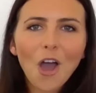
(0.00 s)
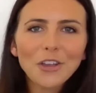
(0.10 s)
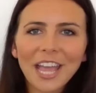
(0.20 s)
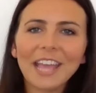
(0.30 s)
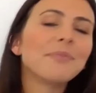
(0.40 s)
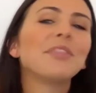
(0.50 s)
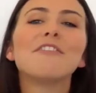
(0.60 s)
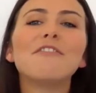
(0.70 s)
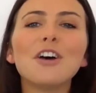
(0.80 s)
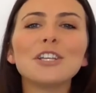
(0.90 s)
Okay, the
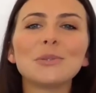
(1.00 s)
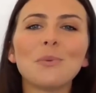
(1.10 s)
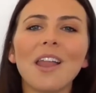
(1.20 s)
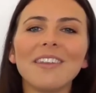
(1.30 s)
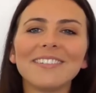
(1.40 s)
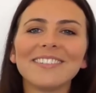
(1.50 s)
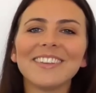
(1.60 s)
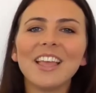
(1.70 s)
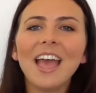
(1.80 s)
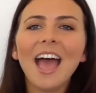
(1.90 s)
first one,
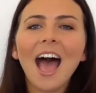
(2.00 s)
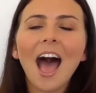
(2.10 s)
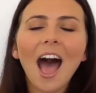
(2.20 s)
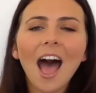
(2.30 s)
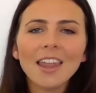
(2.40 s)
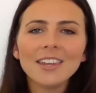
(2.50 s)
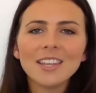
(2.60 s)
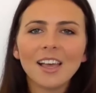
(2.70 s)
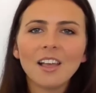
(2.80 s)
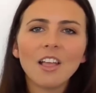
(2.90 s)

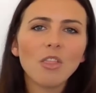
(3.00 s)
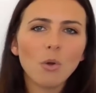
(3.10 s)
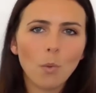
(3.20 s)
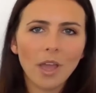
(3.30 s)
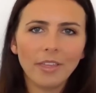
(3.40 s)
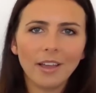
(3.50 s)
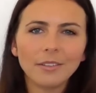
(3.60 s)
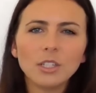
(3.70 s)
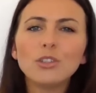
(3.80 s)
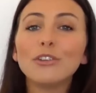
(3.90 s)
under the weather,
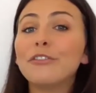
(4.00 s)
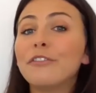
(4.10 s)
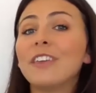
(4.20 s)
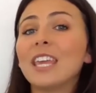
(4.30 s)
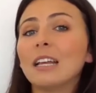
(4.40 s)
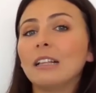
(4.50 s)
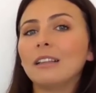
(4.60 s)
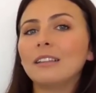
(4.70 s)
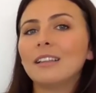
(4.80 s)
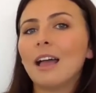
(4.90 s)
to
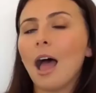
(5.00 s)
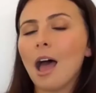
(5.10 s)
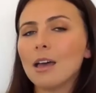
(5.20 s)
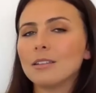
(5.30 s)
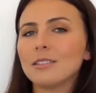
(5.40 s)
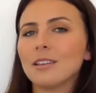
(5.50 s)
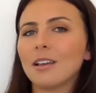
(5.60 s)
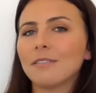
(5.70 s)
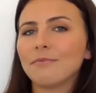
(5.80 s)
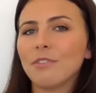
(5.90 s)
feel
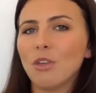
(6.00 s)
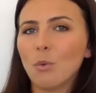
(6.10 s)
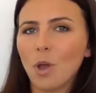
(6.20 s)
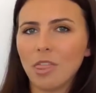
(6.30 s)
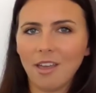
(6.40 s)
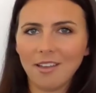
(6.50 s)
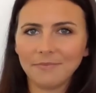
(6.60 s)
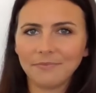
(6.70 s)
under the weather.